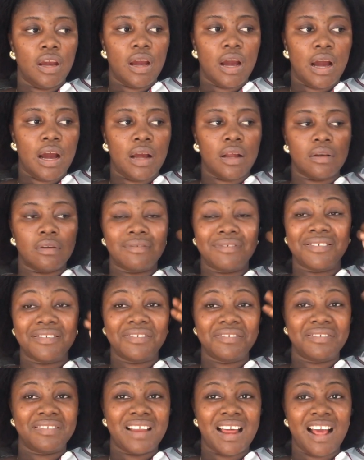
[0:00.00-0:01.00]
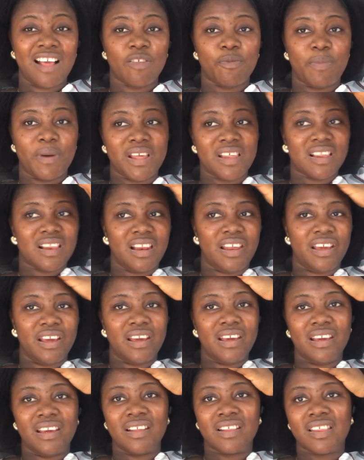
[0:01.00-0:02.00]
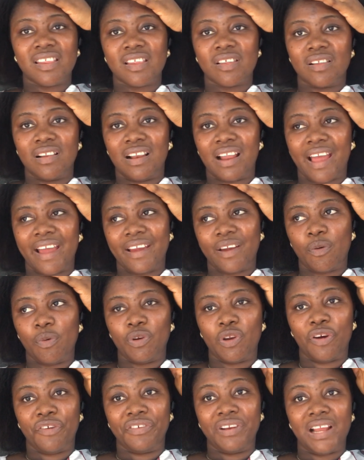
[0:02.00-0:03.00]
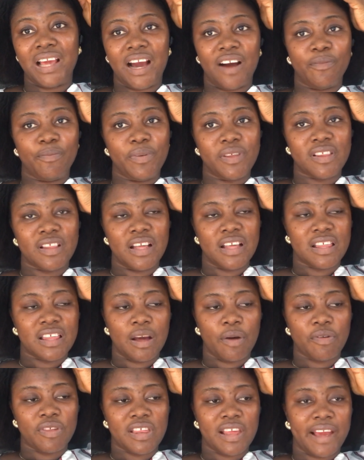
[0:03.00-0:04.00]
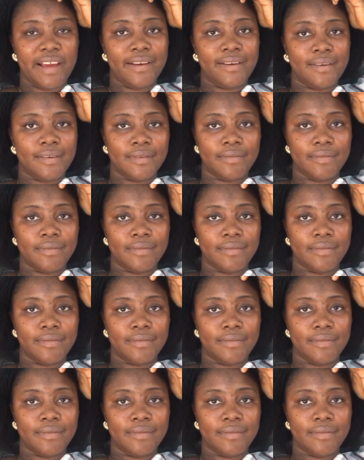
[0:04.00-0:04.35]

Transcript: And that's basically it. Like, we don't really have business outside.